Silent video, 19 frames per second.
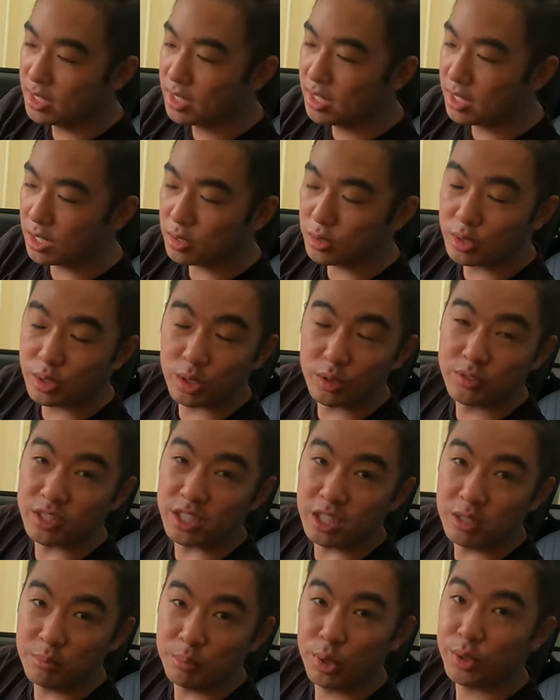I got it off
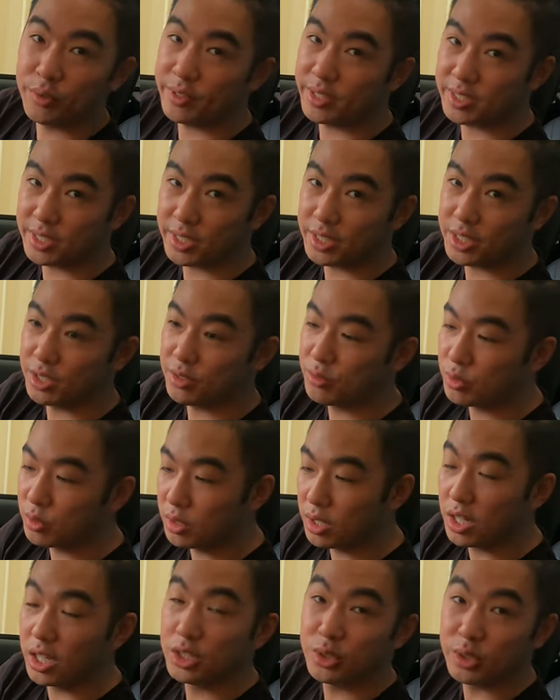the imperfect section for
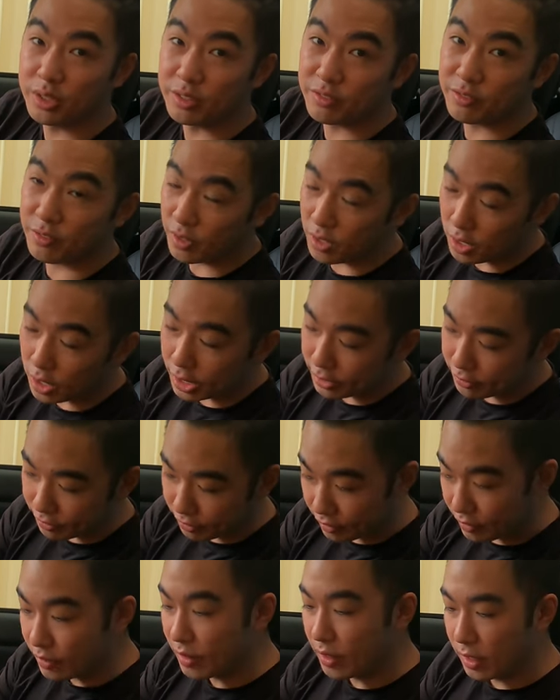
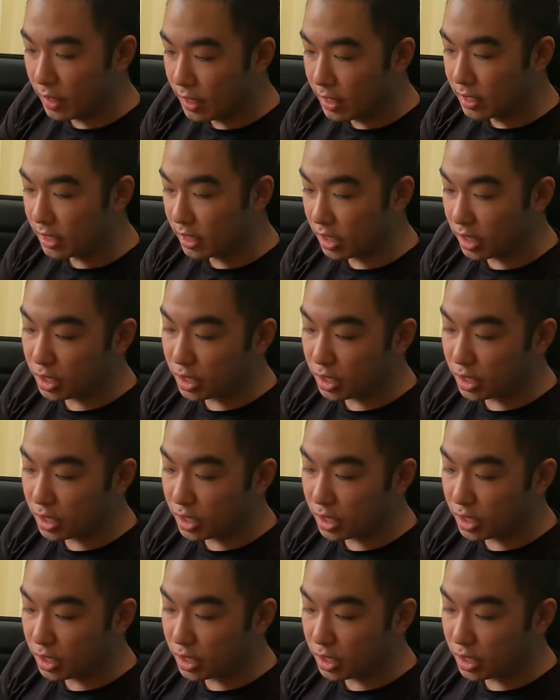$105.